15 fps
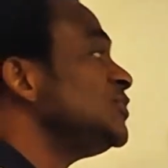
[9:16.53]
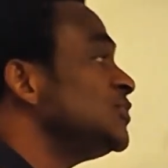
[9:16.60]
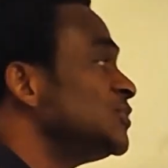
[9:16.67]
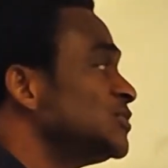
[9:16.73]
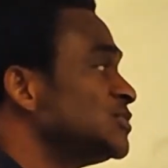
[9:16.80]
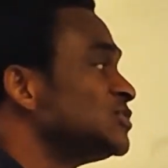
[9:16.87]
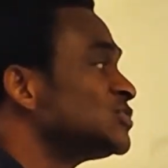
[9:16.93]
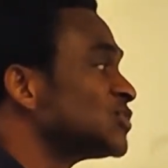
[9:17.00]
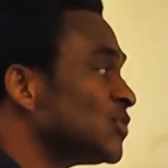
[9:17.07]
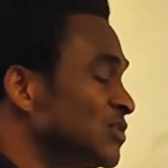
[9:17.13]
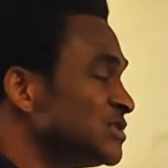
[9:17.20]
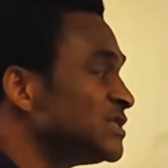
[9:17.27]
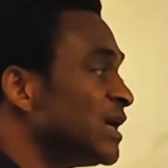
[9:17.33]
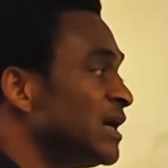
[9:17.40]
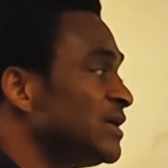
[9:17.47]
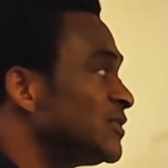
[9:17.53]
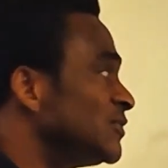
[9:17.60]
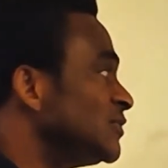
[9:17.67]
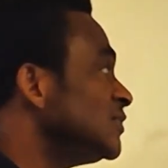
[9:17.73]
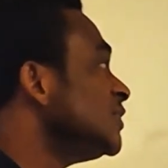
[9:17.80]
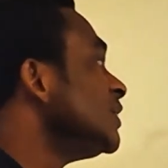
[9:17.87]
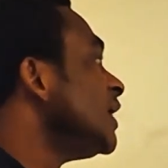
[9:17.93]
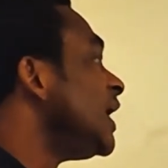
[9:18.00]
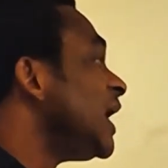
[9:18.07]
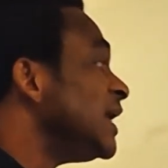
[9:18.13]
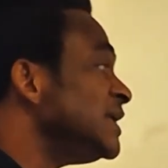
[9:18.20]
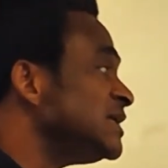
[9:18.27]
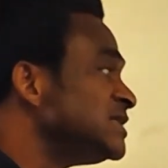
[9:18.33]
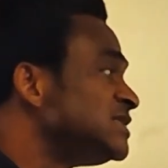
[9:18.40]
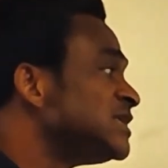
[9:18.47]
use cosine rule,
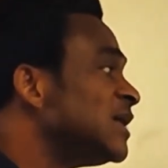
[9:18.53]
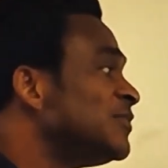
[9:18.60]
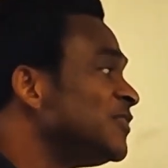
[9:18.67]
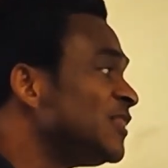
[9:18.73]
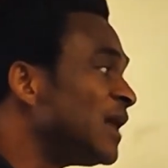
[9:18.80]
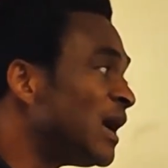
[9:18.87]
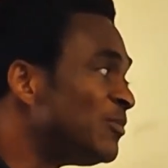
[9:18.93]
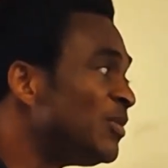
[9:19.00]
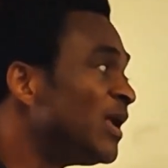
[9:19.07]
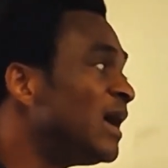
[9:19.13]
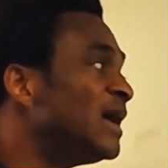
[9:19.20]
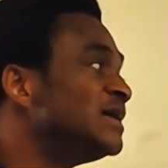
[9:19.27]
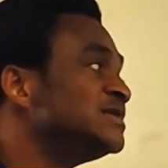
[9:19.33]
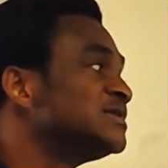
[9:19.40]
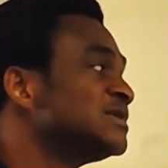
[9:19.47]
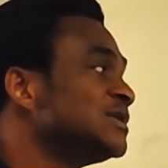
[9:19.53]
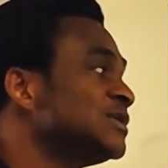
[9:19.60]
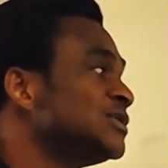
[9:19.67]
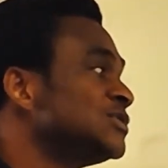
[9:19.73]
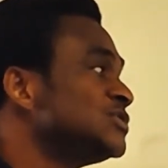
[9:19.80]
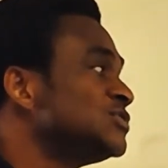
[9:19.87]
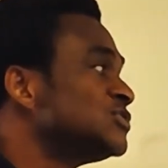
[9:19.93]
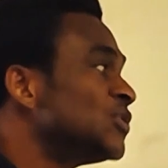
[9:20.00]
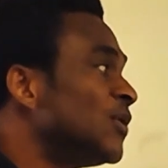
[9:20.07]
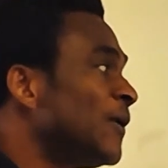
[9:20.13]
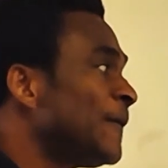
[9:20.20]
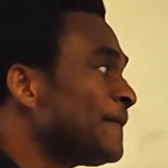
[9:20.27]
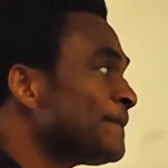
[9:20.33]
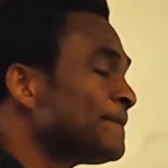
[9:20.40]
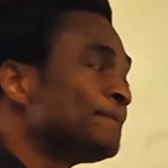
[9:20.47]
and this applies.
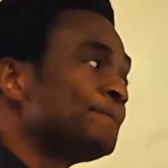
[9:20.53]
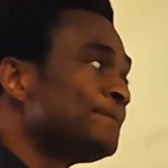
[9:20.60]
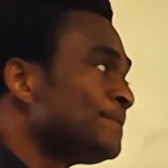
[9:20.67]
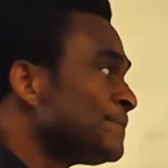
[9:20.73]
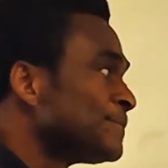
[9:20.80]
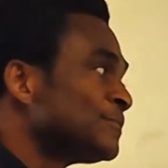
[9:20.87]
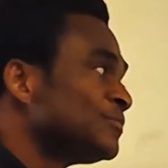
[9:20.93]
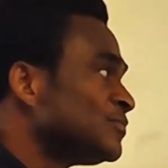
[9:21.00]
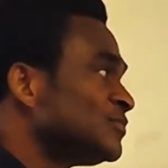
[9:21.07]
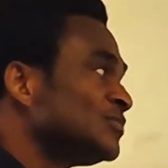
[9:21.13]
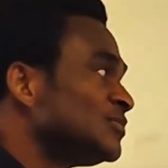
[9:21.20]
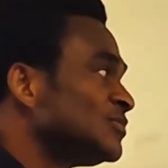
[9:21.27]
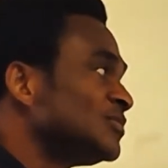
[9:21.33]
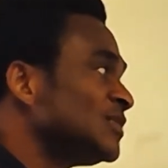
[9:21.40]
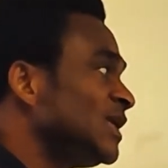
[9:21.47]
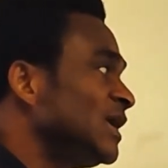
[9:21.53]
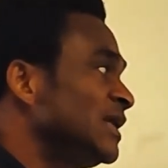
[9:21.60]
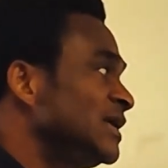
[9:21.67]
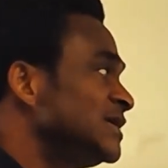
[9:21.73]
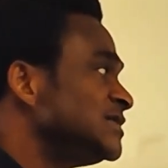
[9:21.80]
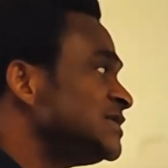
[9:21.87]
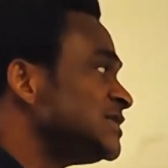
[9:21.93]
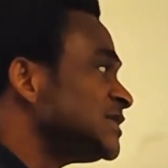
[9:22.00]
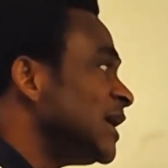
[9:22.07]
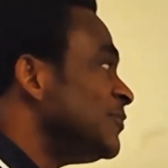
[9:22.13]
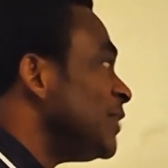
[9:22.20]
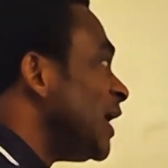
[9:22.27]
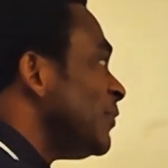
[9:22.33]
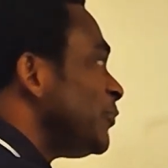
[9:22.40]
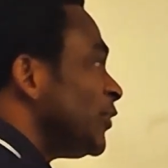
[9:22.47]
So, it is the same
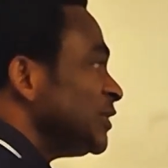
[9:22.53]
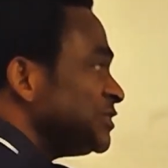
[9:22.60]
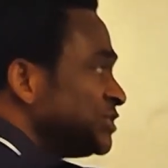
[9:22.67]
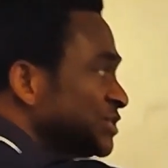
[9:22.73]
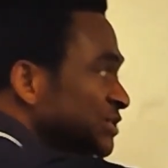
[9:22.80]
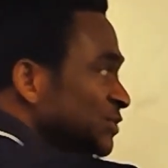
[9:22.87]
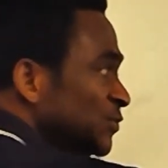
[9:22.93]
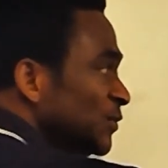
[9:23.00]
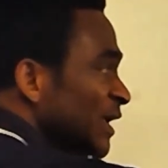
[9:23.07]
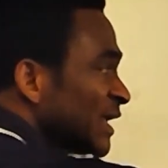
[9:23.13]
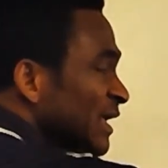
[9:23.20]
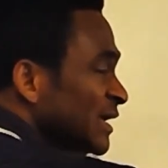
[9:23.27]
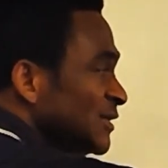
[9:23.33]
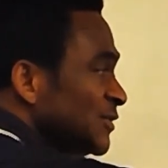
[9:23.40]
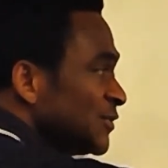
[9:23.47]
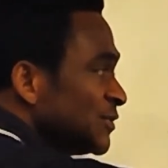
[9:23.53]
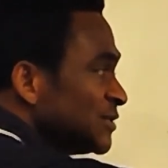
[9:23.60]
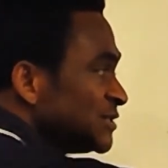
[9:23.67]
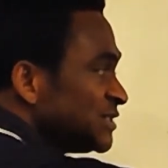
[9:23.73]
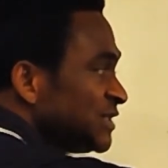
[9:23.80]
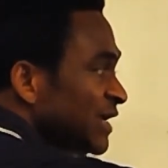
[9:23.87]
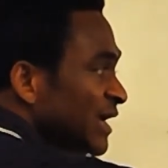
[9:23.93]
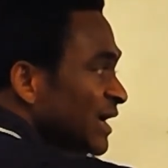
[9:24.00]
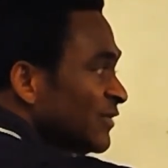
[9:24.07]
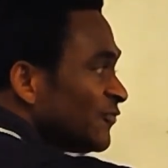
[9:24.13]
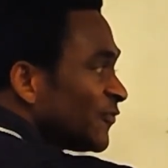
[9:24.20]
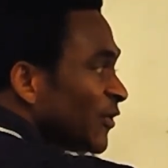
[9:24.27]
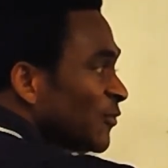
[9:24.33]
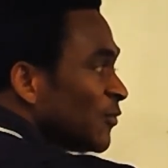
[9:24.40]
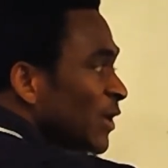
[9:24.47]
approach we can use here
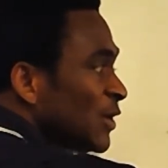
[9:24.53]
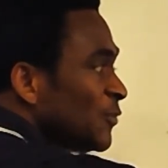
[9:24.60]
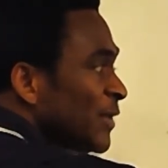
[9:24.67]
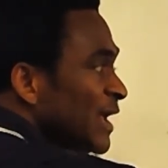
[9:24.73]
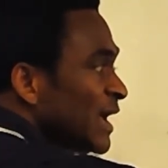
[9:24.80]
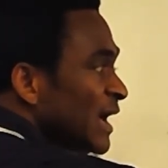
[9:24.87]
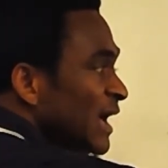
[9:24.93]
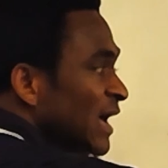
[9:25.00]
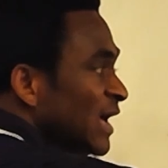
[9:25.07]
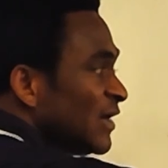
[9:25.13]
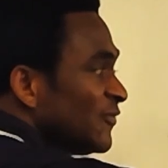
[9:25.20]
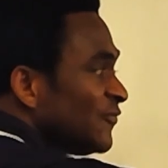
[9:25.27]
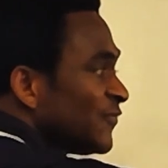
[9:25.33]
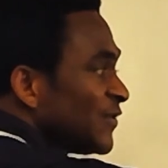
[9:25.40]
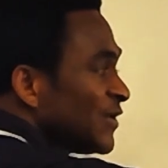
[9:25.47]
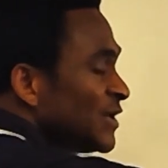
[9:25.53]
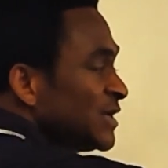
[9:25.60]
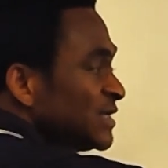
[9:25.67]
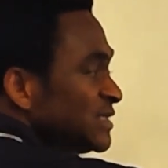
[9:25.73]
for what we have.